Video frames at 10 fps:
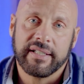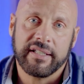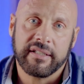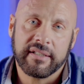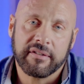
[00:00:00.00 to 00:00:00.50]

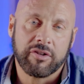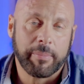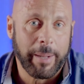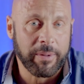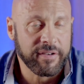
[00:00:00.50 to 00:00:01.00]
in the
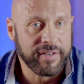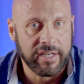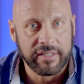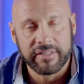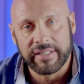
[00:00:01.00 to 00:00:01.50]
Republic of
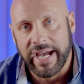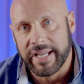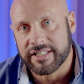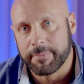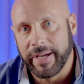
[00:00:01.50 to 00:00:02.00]
Ireland
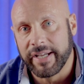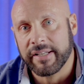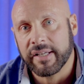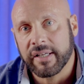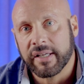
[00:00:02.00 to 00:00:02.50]
and
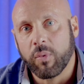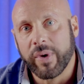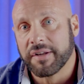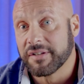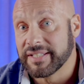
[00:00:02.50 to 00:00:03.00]
Spain,
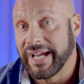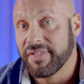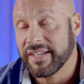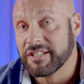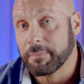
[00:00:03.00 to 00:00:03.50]
we
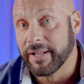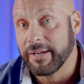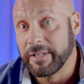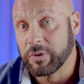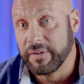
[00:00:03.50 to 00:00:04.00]
understand the
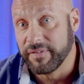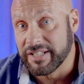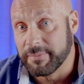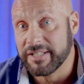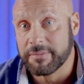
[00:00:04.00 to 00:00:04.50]
interplay between
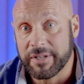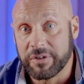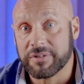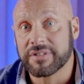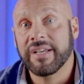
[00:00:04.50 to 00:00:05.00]
vitamins,
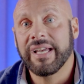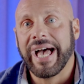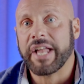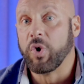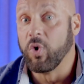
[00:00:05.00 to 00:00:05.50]
minerals,
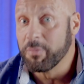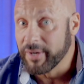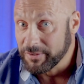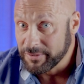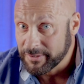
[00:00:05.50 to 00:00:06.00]
and
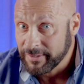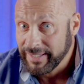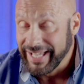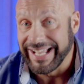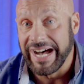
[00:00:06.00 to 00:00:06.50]
hormones
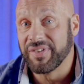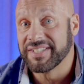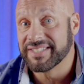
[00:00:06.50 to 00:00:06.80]
and how they